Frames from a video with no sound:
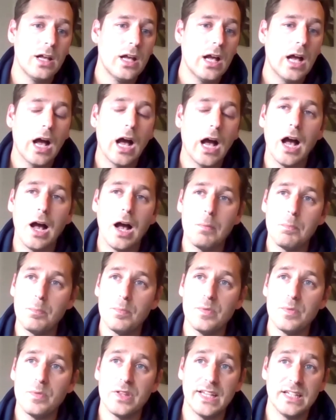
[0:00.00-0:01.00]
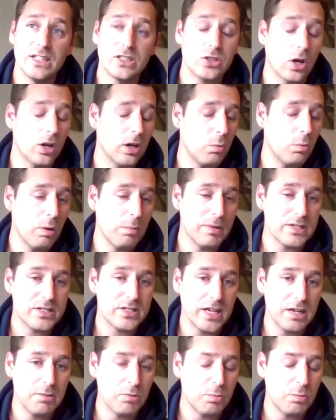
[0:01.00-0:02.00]
The Scotland women's
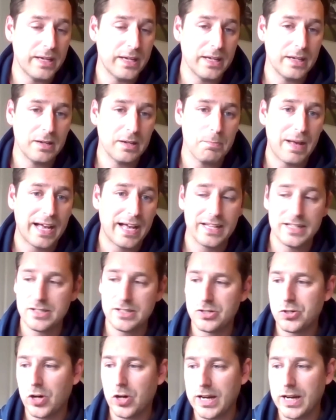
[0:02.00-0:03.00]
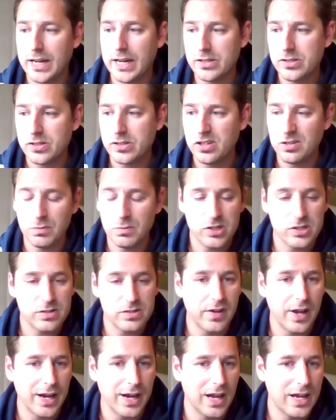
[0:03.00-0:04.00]
team will be back into training soon. We're
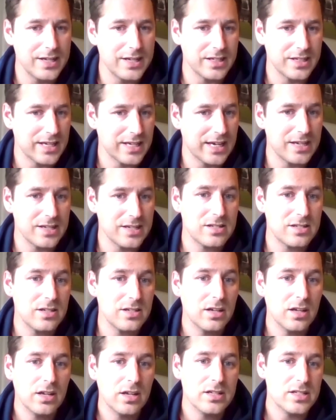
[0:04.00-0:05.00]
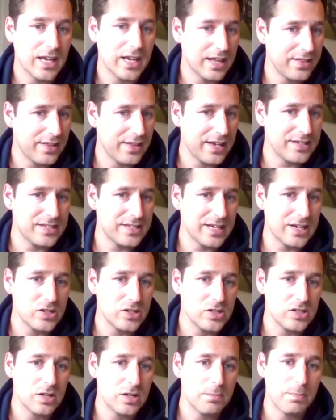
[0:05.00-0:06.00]
just finalising dates to get their
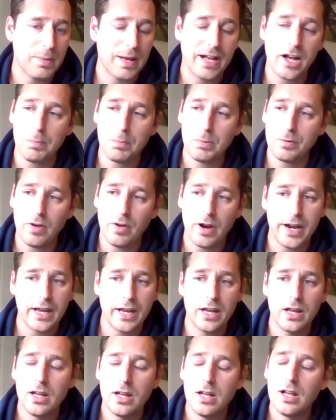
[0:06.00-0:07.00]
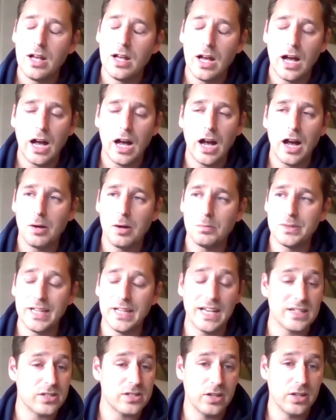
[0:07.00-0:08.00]
sessions back up and running.
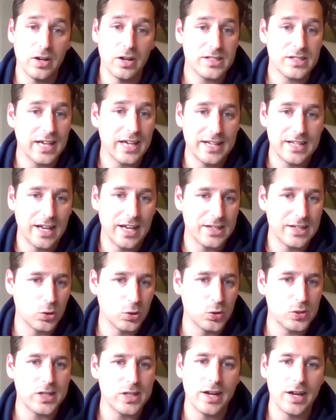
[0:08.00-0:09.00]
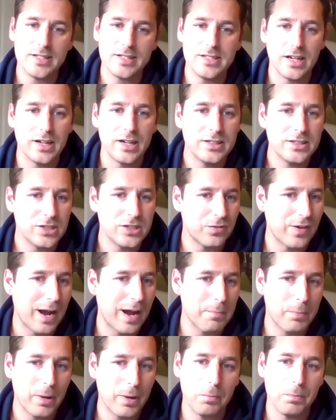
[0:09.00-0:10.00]
So no, it's all starting to
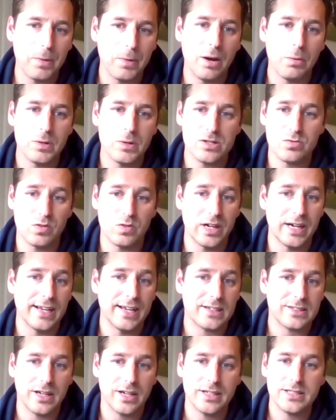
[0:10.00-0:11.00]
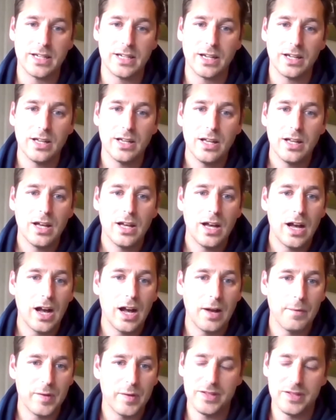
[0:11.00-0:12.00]
ramp up now, which is really exciting.
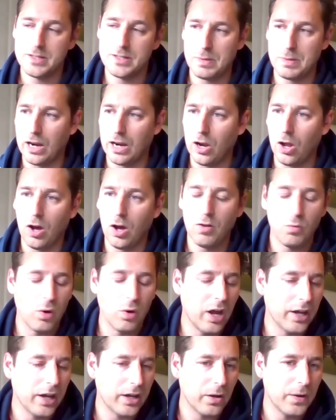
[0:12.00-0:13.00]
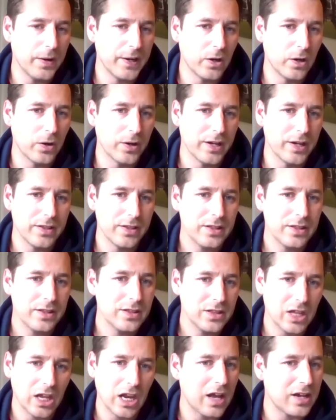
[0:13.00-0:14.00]
There's been a lot of work going on in
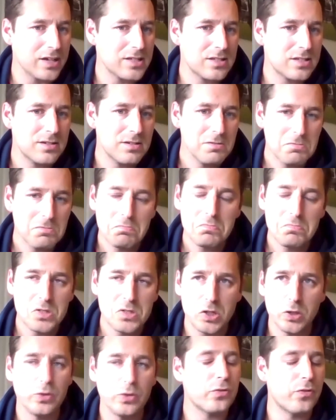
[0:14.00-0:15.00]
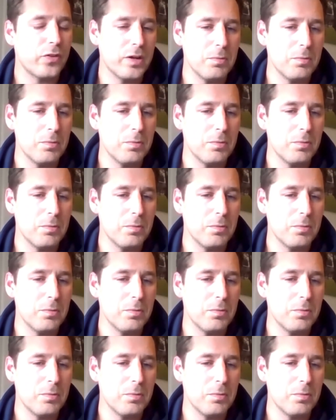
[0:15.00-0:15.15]
the last 2-3